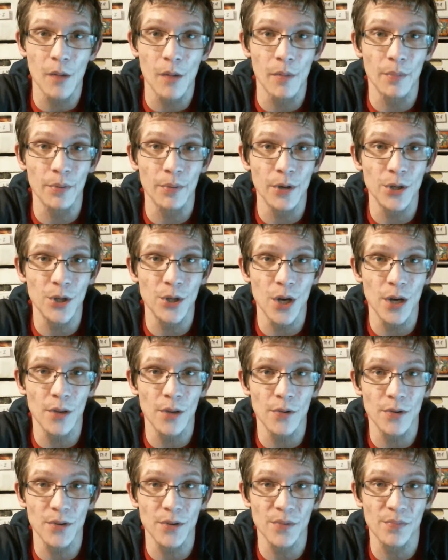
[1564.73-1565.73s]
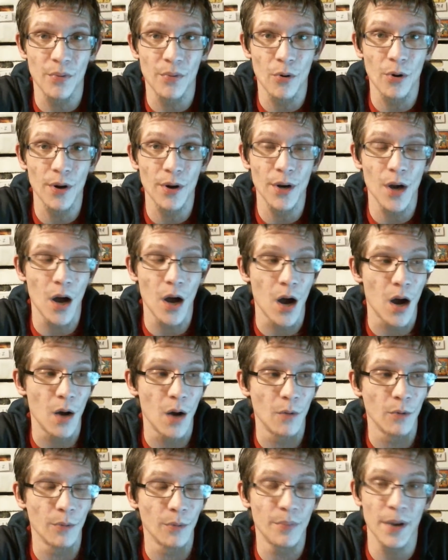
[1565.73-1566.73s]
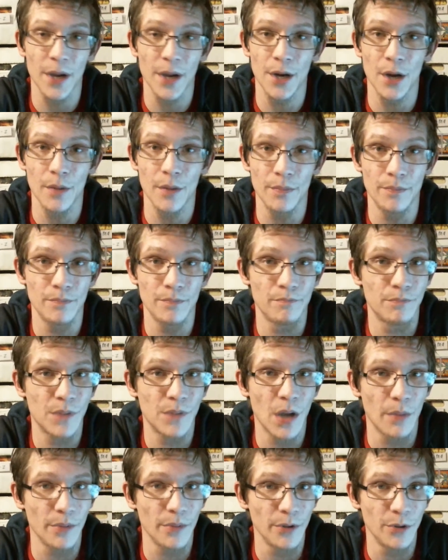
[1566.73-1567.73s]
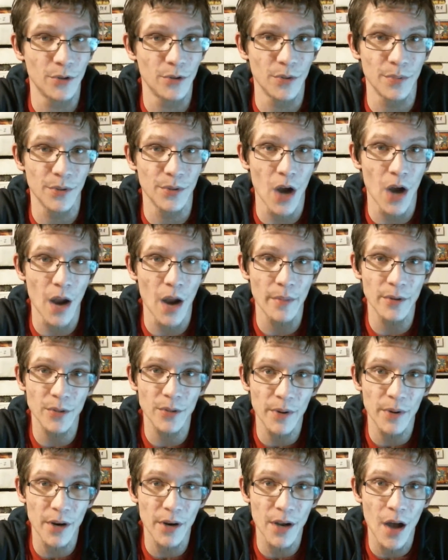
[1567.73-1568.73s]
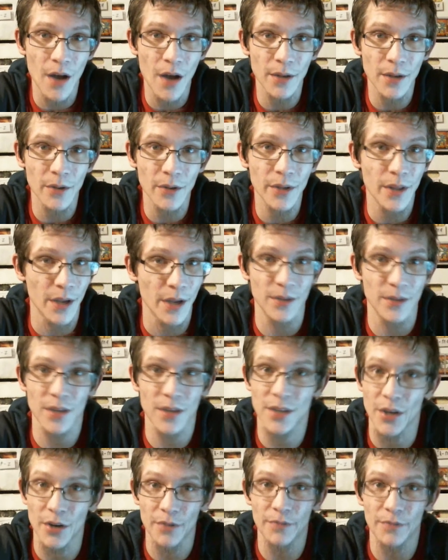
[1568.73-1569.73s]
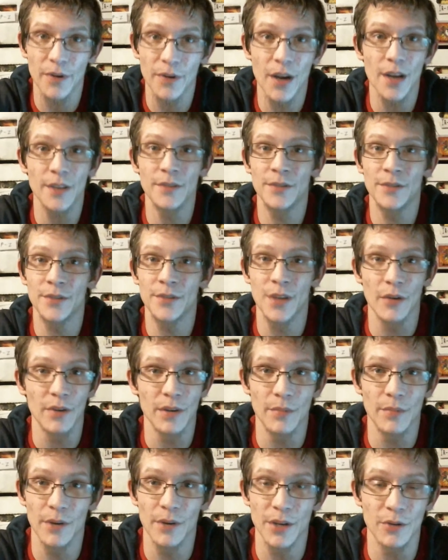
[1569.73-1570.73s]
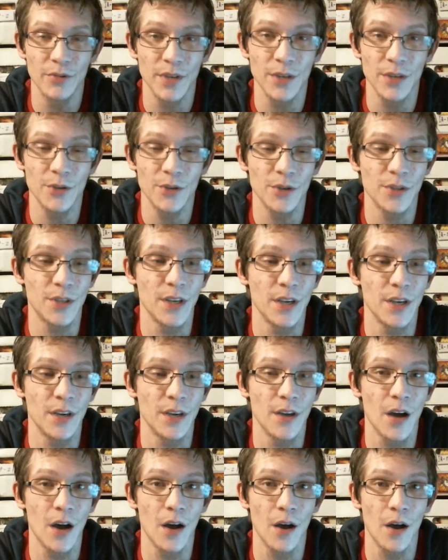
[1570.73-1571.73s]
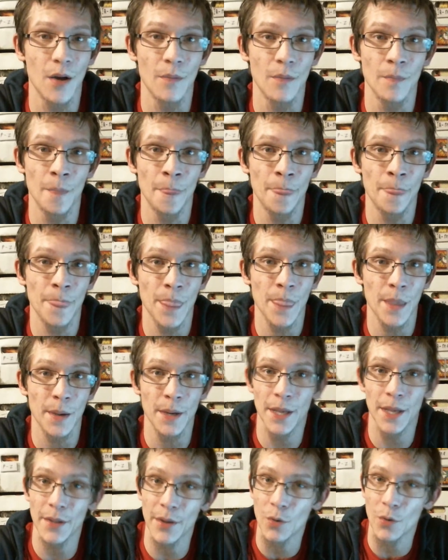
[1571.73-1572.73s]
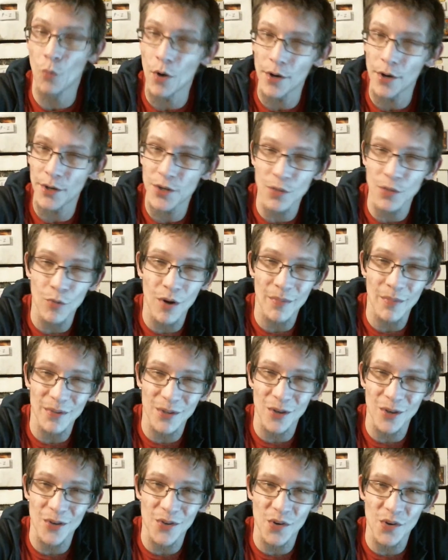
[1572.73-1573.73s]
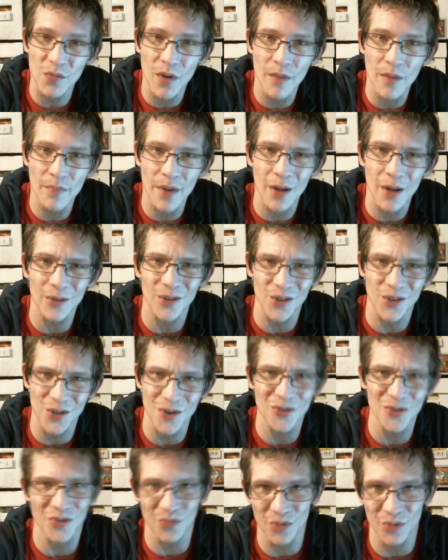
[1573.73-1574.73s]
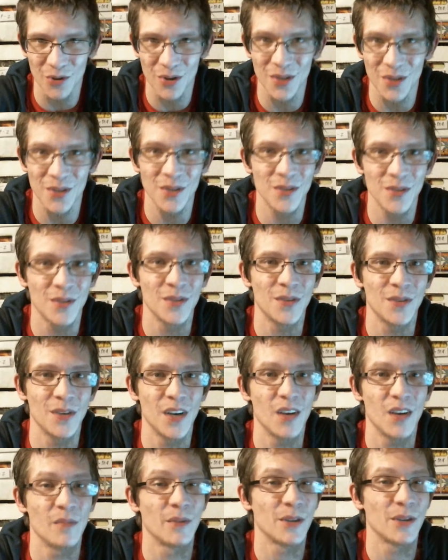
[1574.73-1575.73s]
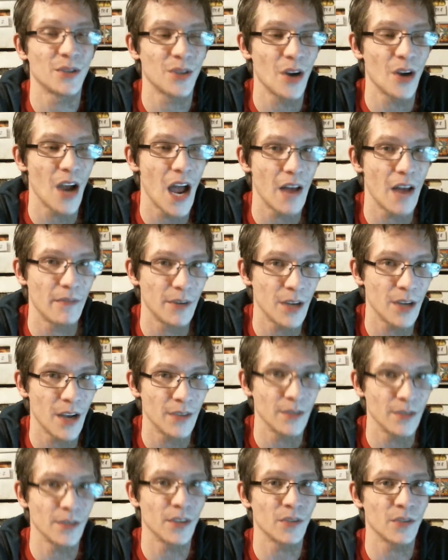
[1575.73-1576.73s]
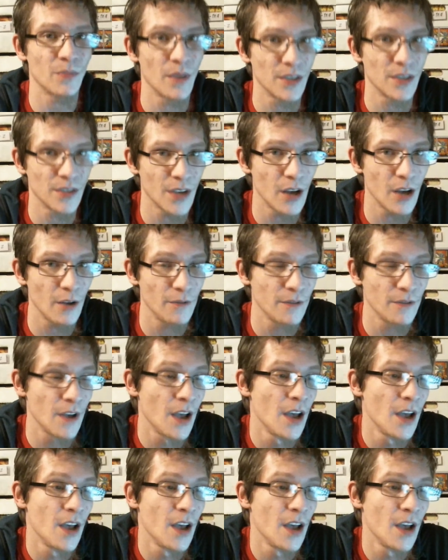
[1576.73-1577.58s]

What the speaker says: I'm appreciating the support. We're picking up a couple new subscribers periodically. Like I said, tell your friends, tell anybody who's interested. I'm going to get like 1 or 2 more episodes under my belt to show some real consistency, and I'm going to start advertising this myself.